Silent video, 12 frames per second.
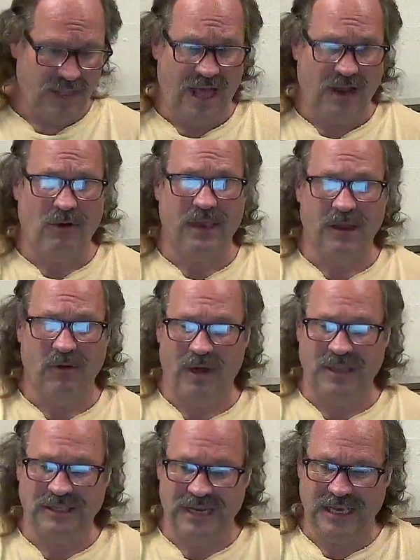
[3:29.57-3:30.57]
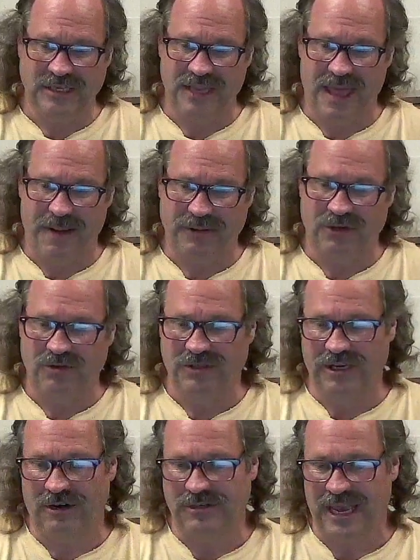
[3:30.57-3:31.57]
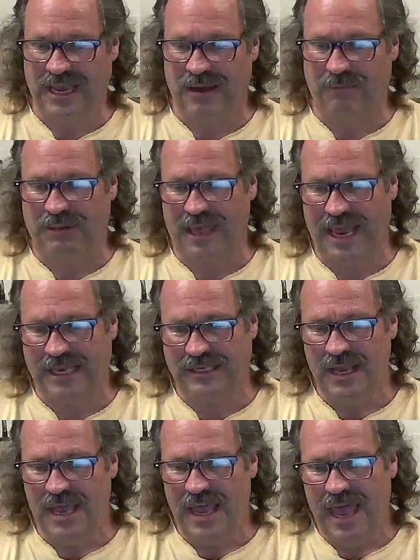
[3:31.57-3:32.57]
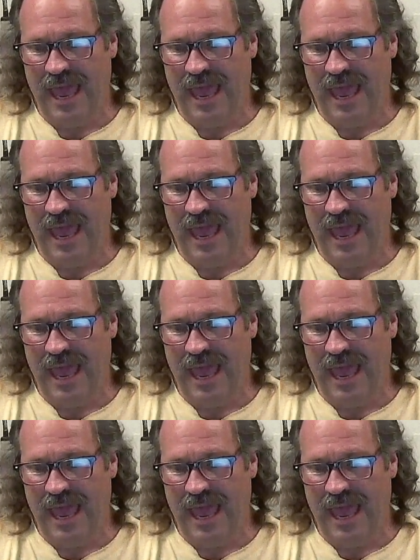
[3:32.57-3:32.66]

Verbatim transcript: the Hello Again Wednesdays episodes that are taking place,